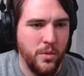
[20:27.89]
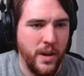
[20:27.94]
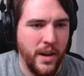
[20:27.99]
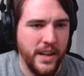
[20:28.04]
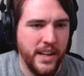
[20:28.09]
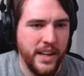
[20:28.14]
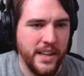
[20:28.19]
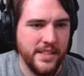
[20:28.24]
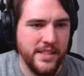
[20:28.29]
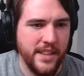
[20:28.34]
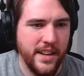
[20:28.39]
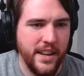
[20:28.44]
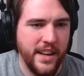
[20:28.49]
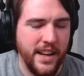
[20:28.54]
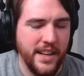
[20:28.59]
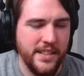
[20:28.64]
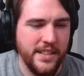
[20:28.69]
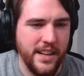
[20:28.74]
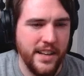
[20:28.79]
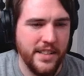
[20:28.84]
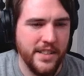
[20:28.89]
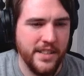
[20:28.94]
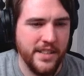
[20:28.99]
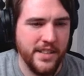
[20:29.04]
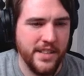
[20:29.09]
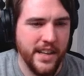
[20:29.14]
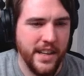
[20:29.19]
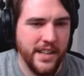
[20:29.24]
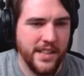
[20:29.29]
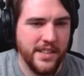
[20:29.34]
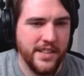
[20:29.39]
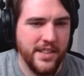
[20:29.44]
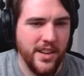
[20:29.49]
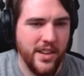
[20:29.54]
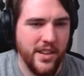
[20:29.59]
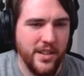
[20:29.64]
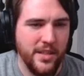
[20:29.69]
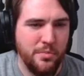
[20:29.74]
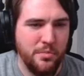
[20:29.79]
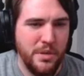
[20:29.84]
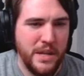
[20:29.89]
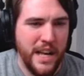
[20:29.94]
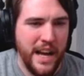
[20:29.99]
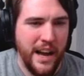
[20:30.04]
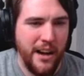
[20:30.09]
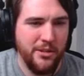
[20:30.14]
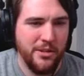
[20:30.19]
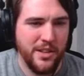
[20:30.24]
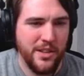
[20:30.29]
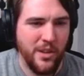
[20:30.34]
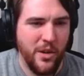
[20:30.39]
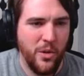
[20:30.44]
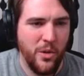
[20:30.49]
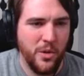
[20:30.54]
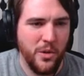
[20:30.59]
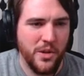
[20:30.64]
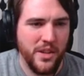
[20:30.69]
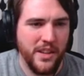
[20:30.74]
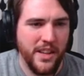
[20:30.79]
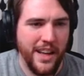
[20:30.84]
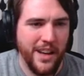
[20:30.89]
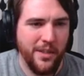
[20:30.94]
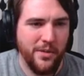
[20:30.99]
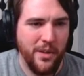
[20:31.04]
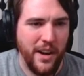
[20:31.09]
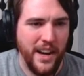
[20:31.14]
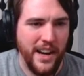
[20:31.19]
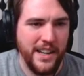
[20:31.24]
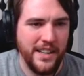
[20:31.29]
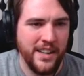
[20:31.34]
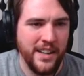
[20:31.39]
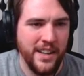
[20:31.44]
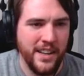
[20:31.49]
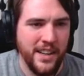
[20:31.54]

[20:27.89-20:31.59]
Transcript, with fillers: I guess I just like start plowing the whole thing, right?